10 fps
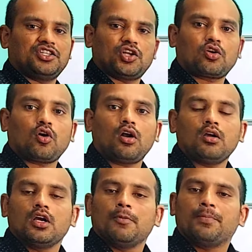These are called
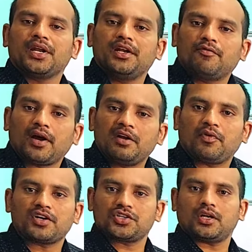predefined
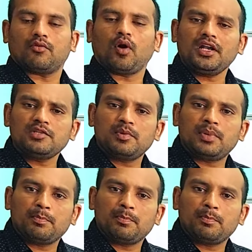function. What is meant by